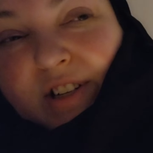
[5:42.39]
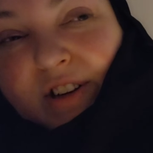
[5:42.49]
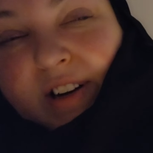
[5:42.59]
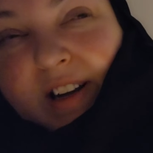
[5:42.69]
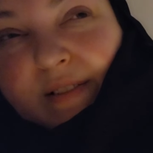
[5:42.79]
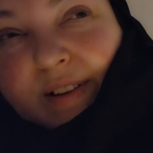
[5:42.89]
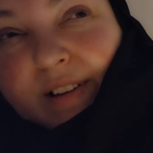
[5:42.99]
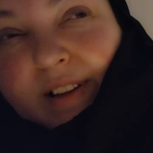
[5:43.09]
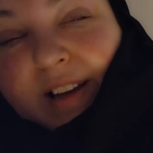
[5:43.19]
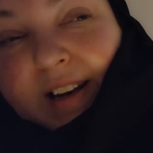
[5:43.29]
I tried
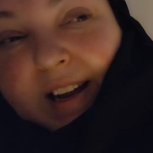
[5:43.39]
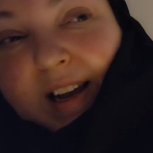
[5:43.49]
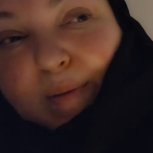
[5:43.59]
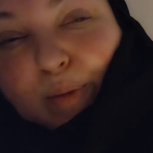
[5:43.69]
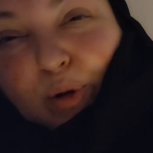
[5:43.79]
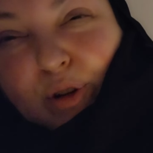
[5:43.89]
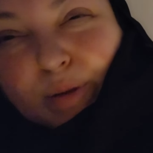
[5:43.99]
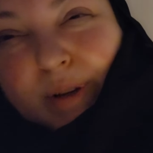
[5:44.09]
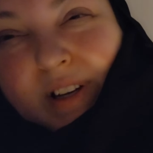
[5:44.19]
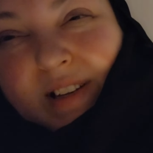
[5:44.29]
having like an
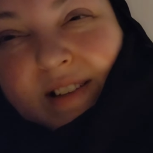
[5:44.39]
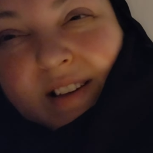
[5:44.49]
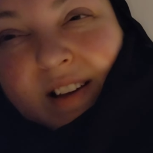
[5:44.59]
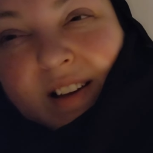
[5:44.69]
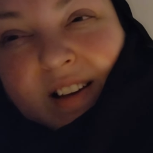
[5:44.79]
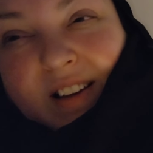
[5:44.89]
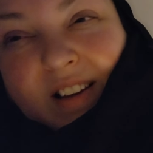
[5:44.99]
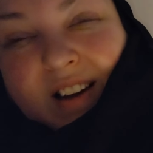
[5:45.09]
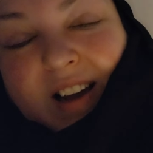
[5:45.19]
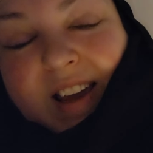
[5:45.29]
apple because
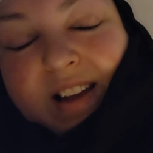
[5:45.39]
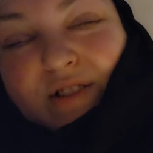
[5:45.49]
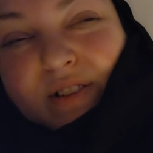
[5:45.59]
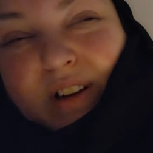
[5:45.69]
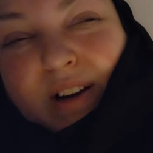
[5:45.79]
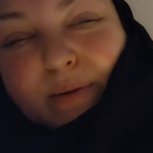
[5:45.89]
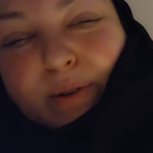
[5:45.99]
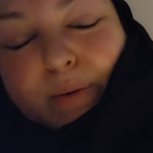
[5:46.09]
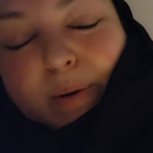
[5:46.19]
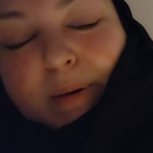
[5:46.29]
I can't drink, I don't
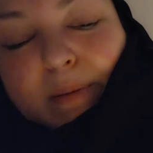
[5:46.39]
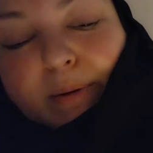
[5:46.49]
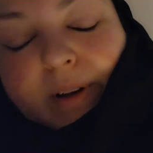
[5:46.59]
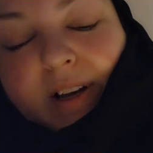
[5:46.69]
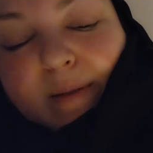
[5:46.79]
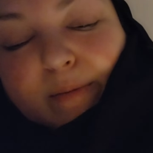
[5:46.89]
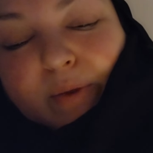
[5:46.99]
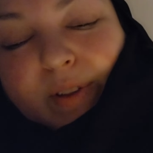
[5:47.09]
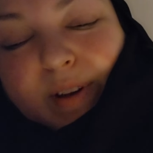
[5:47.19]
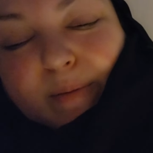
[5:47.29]
know where people come
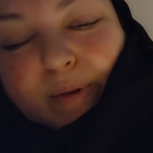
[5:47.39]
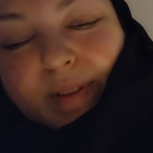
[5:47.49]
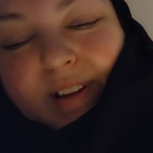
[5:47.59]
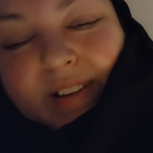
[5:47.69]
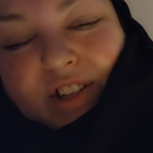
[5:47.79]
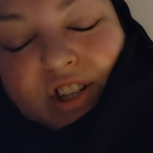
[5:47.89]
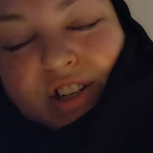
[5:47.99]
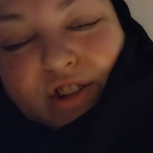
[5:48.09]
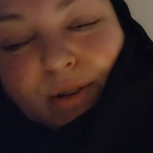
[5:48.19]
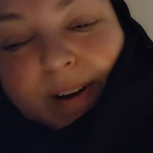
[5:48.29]
with up with like
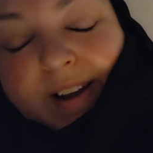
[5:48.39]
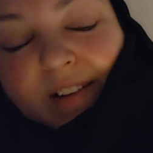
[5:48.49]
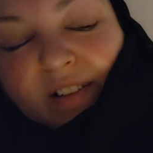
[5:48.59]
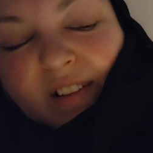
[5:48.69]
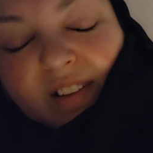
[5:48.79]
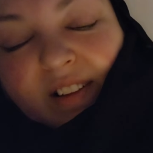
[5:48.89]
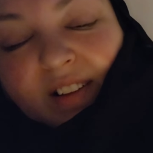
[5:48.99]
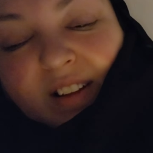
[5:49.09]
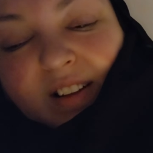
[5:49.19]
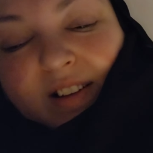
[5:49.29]
ginger ale
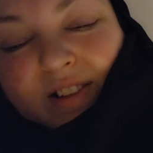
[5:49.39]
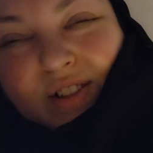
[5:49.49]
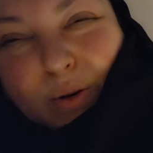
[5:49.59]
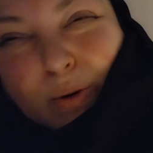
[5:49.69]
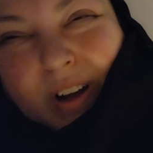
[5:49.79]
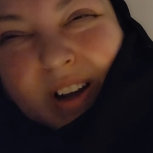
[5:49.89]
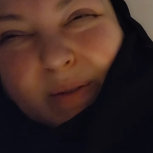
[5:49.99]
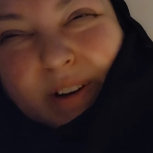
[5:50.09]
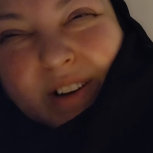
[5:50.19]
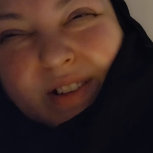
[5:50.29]
soda
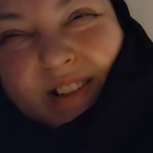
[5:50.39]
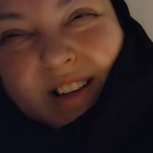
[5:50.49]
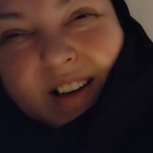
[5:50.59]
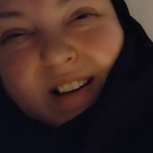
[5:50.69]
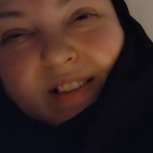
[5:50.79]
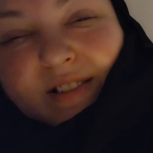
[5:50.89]
when you're sick.